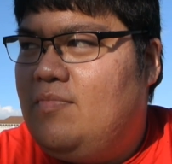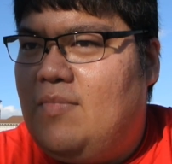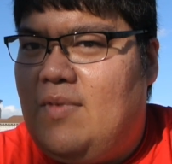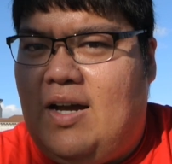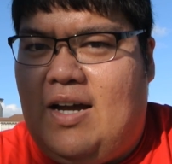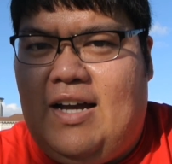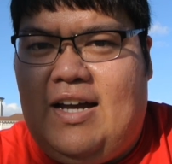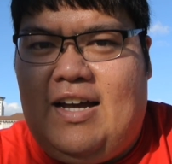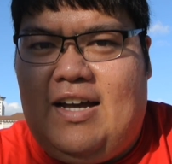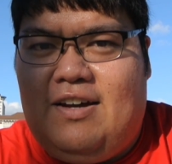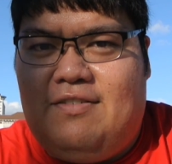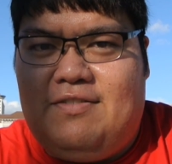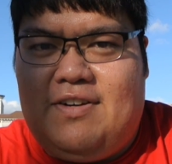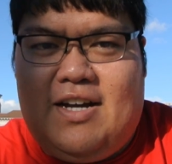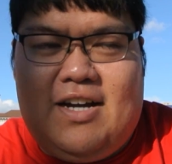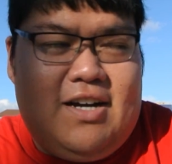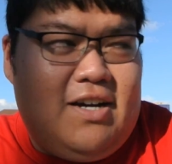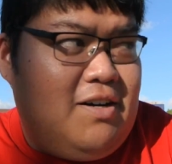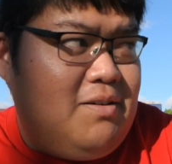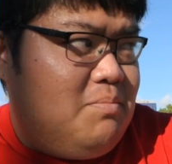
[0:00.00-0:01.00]
I have
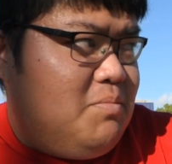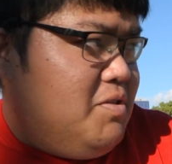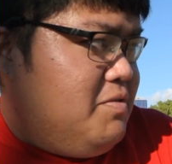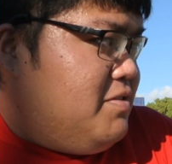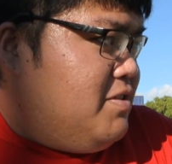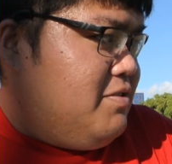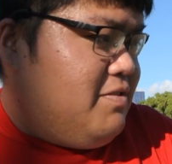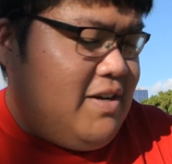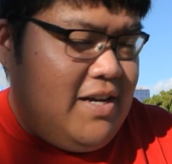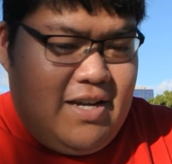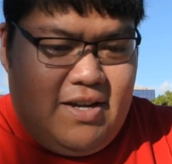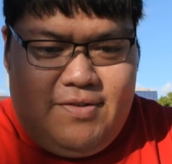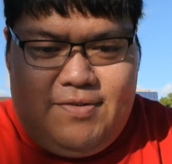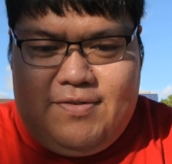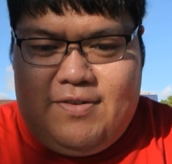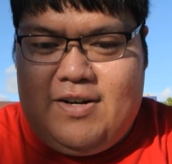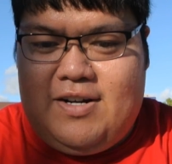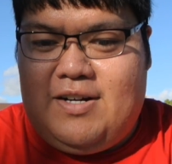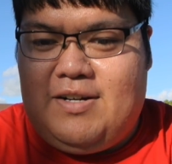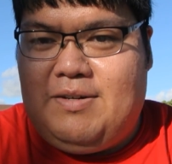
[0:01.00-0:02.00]
now moved away
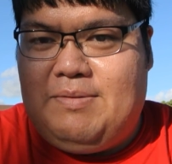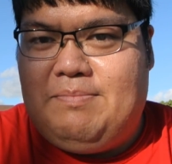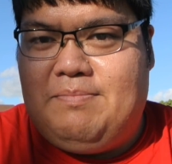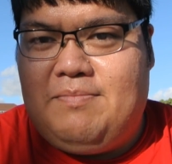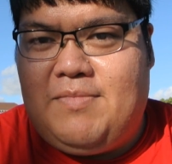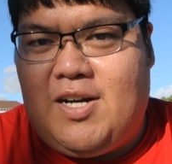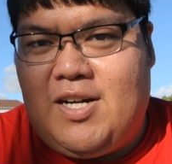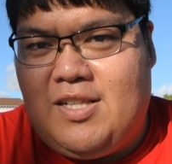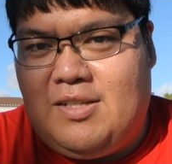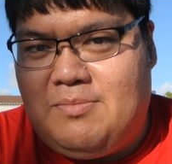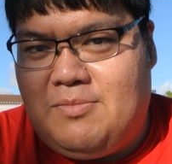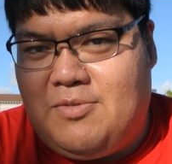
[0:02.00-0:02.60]
from Ala